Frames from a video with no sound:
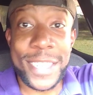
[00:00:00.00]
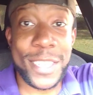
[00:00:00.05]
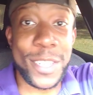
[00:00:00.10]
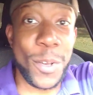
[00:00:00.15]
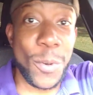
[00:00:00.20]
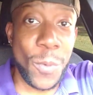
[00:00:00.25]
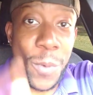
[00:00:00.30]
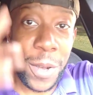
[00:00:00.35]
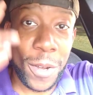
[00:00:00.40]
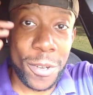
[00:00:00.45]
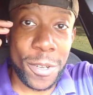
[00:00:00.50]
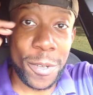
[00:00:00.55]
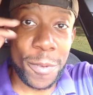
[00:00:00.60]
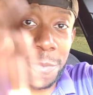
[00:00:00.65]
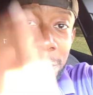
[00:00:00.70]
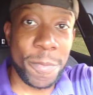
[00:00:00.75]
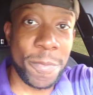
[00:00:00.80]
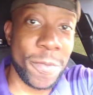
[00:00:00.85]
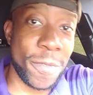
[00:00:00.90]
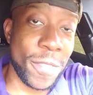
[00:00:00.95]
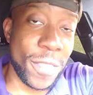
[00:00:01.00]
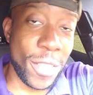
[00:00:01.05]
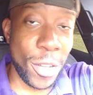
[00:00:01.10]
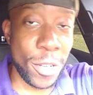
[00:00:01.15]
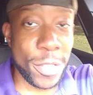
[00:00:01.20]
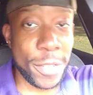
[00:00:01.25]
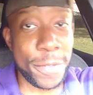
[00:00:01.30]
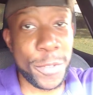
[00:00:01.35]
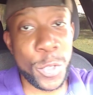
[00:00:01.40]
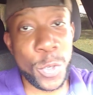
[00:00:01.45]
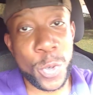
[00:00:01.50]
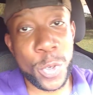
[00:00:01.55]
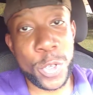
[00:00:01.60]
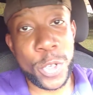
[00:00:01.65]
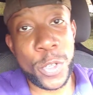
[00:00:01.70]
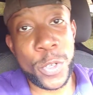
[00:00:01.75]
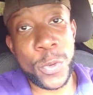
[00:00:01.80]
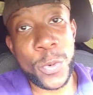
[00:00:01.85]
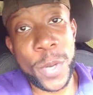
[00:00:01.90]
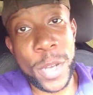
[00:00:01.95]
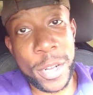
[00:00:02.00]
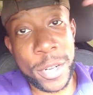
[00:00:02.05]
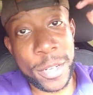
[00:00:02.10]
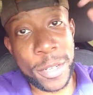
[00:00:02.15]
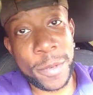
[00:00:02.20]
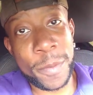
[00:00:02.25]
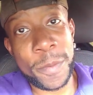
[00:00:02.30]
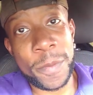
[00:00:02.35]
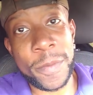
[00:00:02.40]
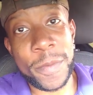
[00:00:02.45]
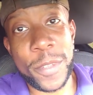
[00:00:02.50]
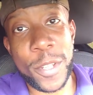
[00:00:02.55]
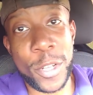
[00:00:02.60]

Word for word: So welcome. Those of you who are new, welcome.